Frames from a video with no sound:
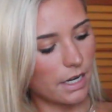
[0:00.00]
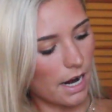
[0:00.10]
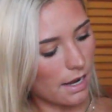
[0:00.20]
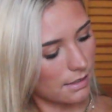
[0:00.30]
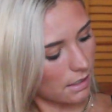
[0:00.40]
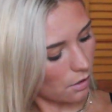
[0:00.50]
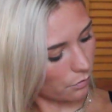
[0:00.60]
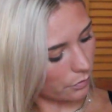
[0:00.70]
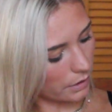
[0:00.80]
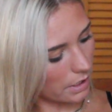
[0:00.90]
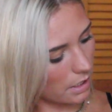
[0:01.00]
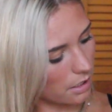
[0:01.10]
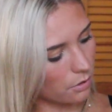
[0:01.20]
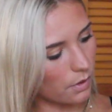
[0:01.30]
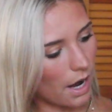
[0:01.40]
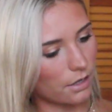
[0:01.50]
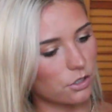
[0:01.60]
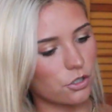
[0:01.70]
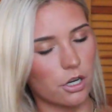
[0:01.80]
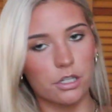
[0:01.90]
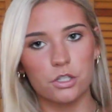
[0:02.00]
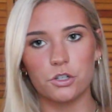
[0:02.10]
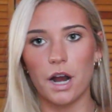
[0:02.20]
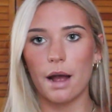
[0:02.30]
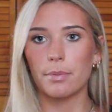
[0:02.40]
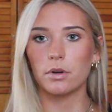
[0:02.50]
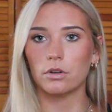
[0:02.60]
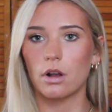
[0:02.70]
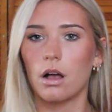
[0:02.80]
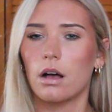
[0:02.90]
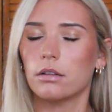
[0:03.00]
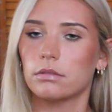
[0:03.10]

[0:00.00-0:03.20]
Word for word: it has like a really cute extra strap along